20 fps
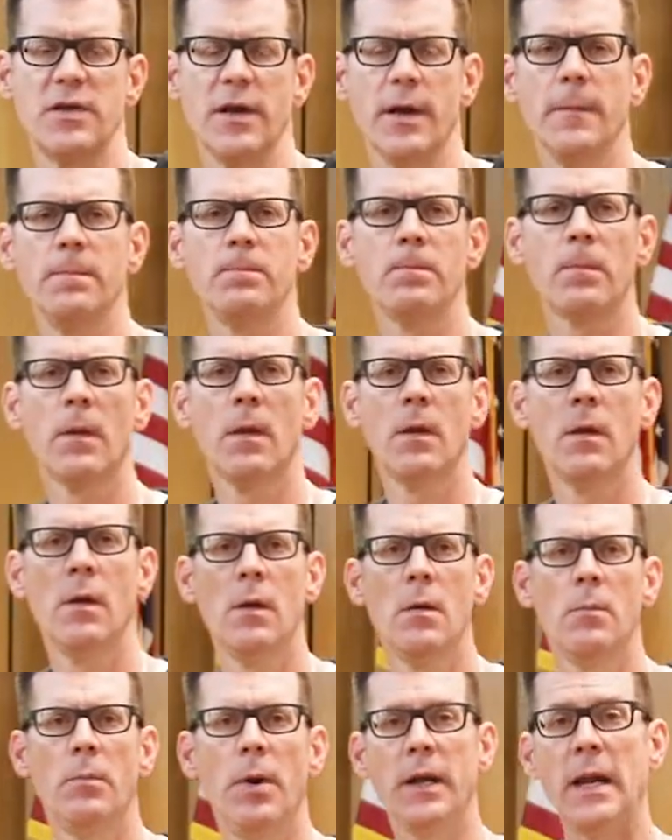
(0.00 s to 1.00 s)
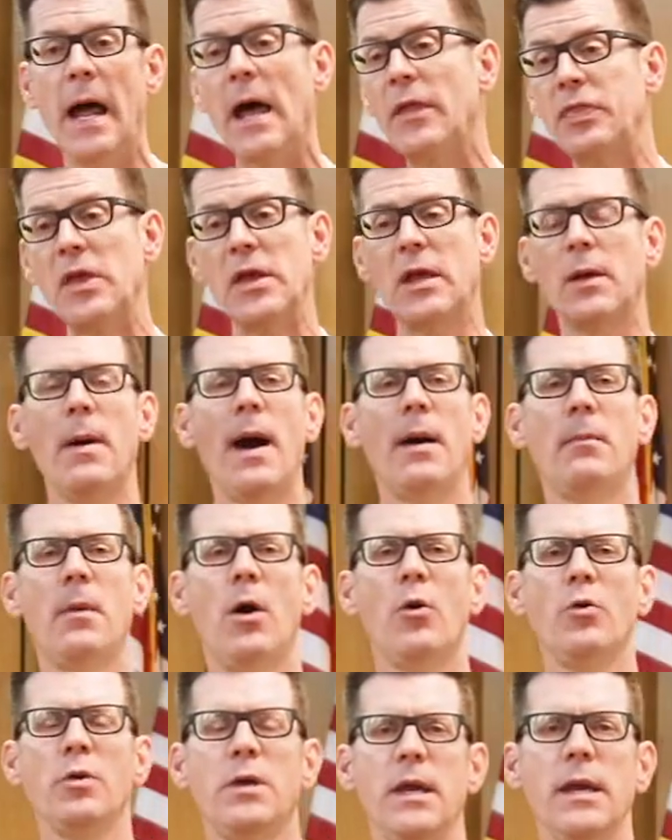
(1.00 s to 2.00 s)
them. But I think about my
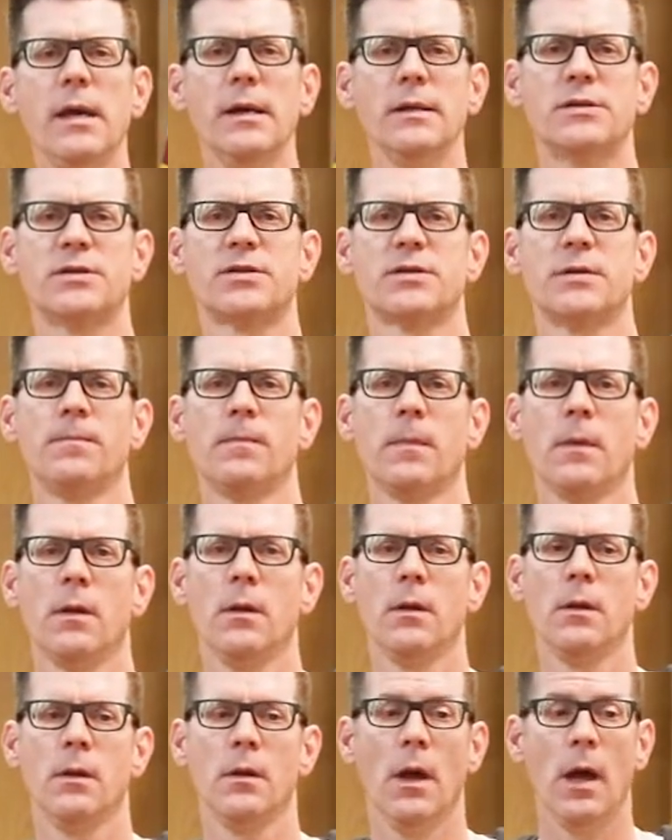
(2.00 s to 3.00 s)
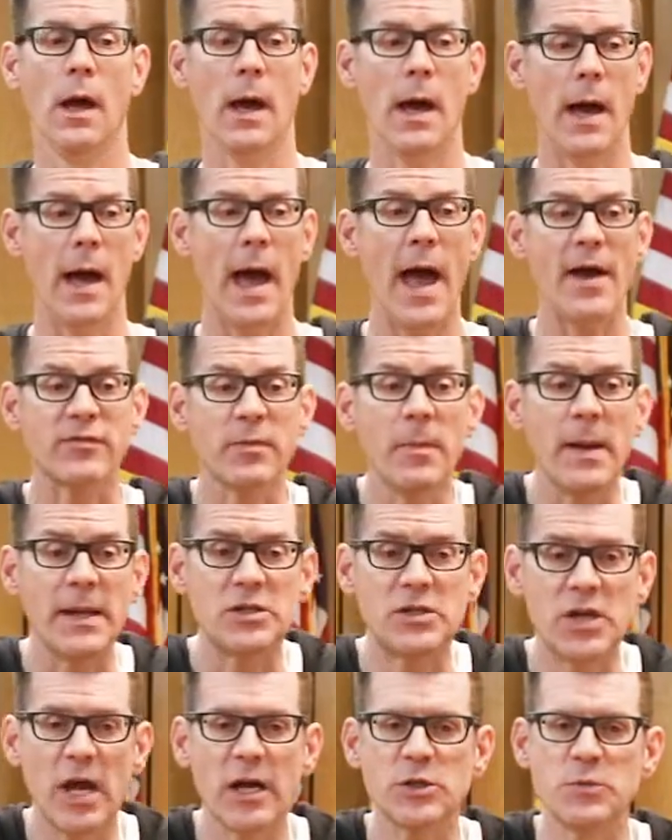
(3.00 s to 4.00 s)
own kids. I have to make
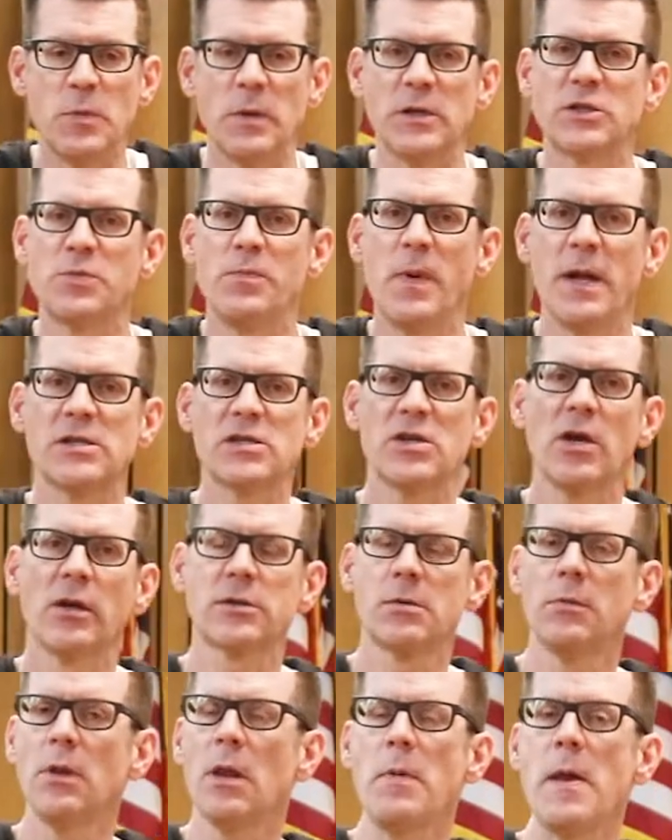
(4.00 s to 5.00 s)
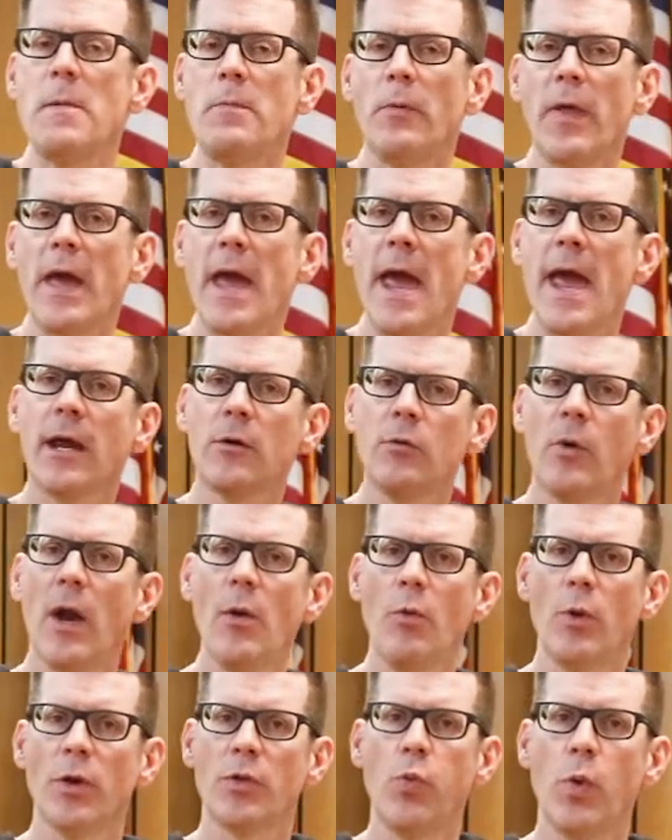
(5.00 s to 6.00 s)
judgments based on some of the people they hang
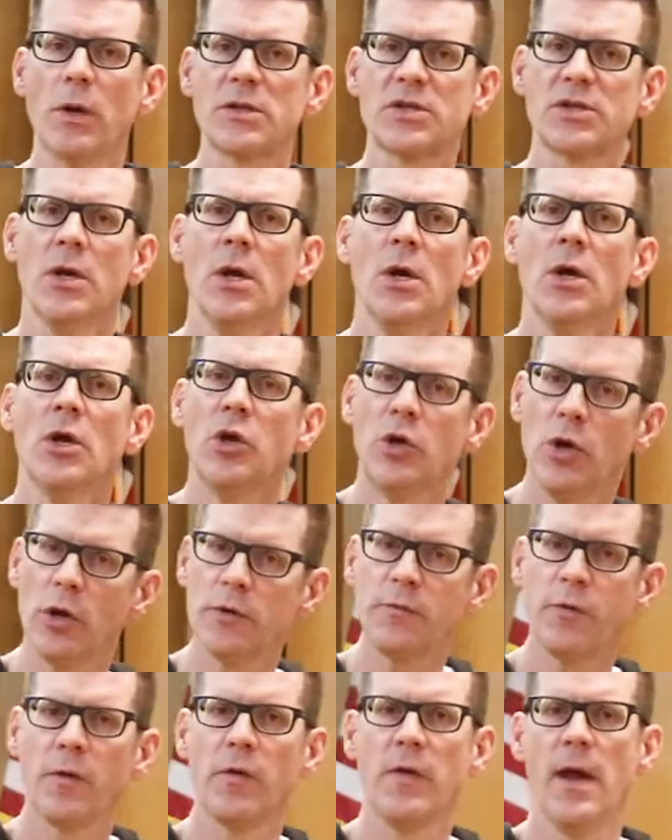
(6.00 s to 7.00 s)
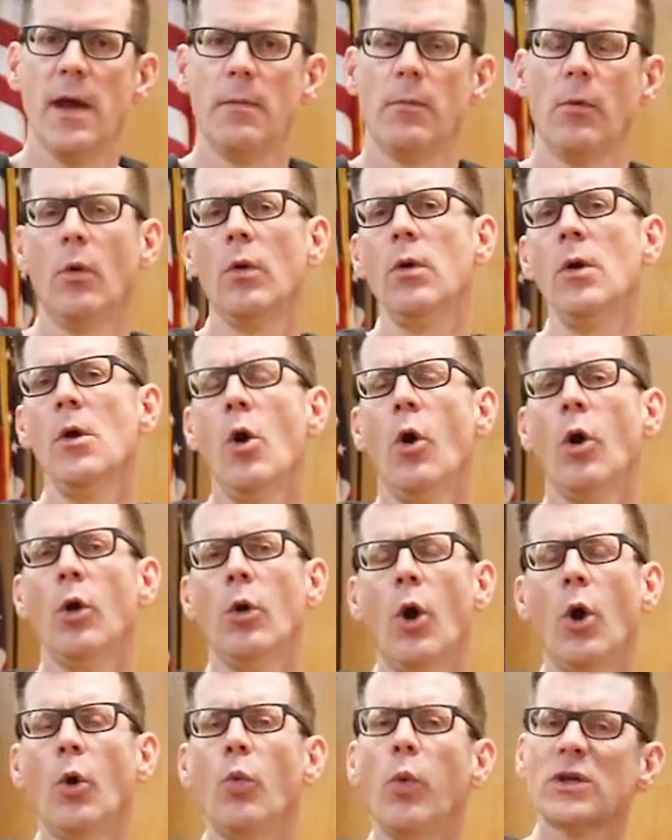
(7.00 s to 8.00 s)
around with, what's good for them or
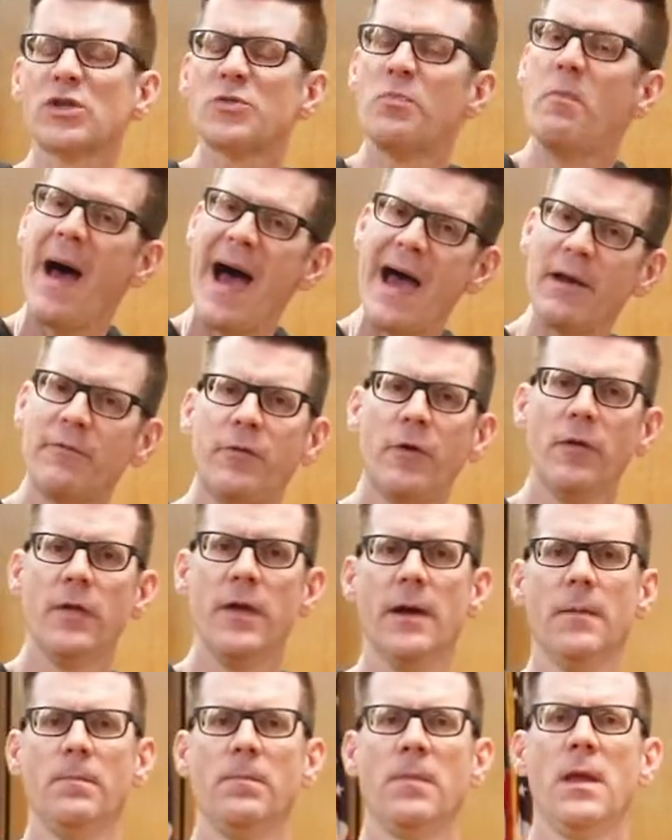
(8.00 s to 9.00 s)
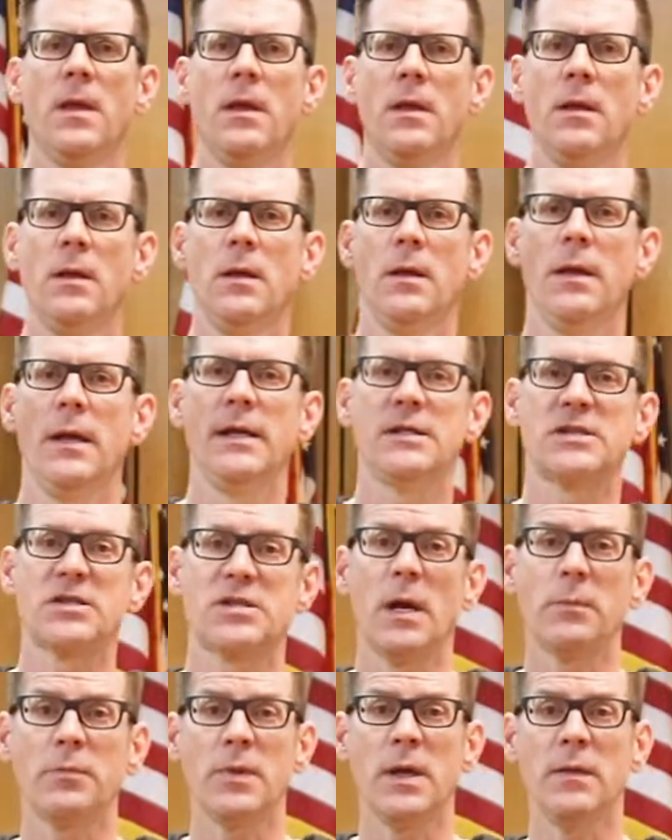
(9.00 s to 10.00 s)
what's bad for them. It's
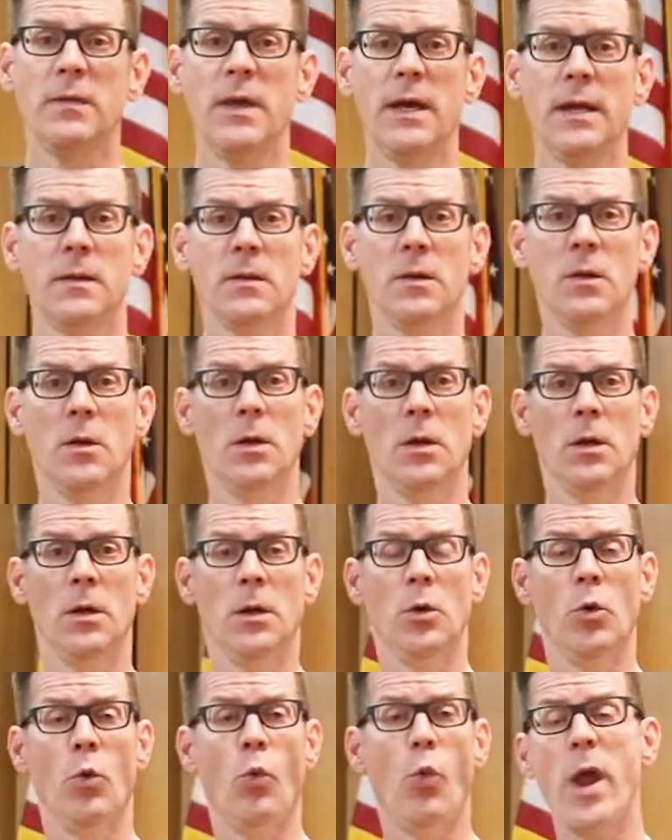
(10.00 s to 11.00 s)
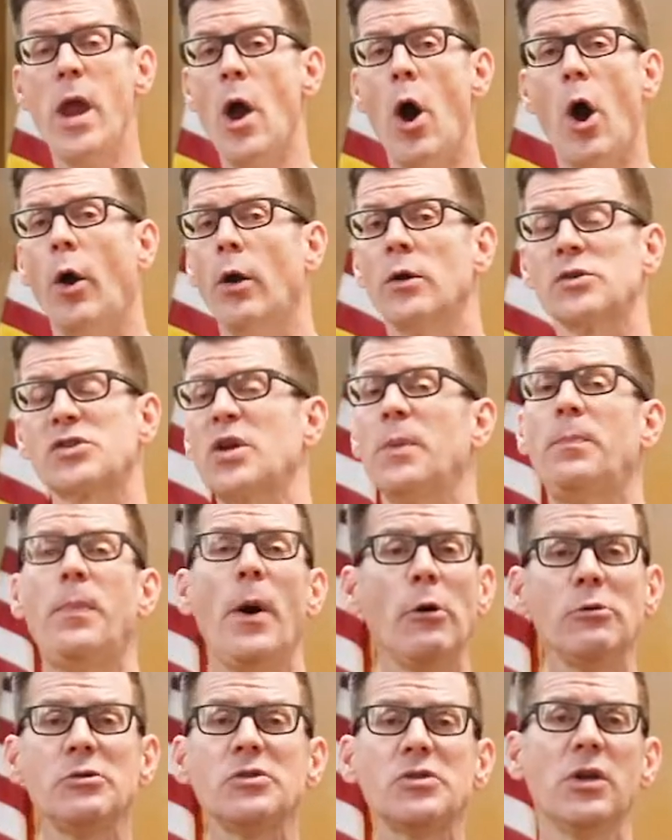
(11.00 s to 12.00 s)
something that we are
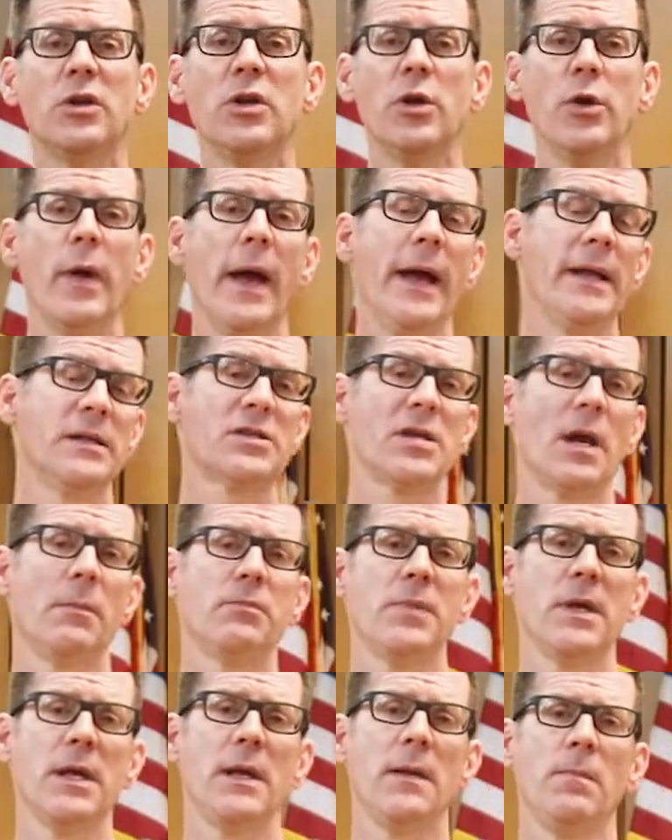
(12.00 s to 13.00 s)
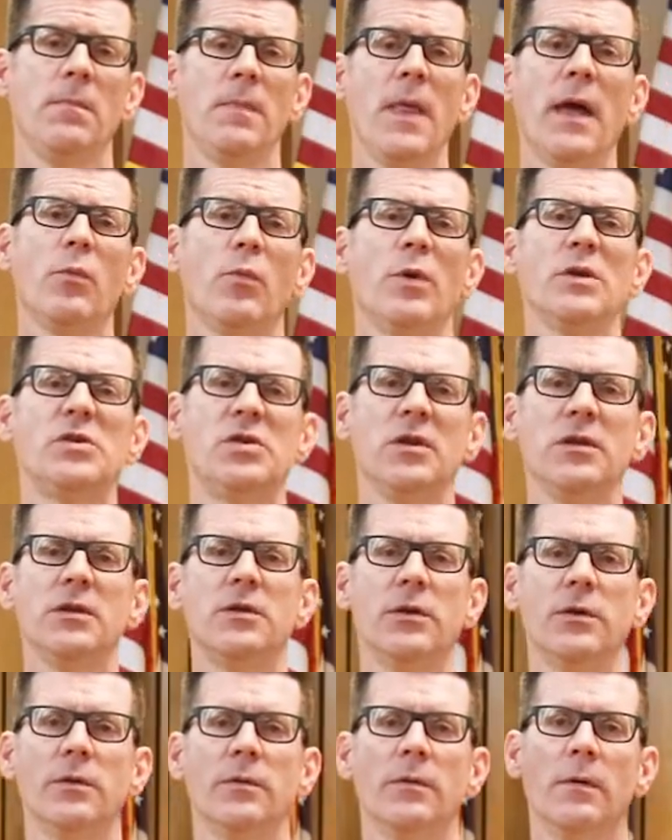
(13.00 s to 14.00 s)
supposed to do and something that we should
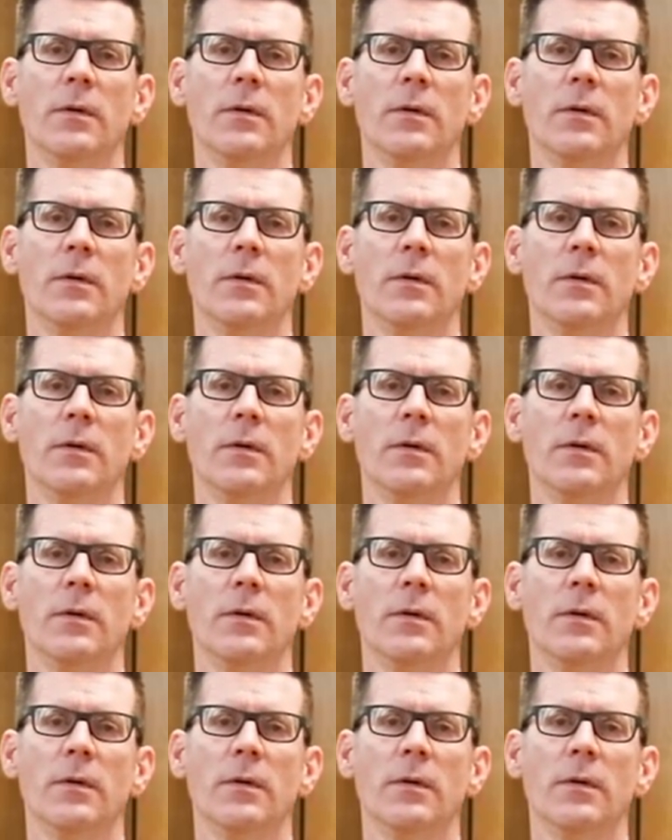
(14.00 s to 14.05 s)
do.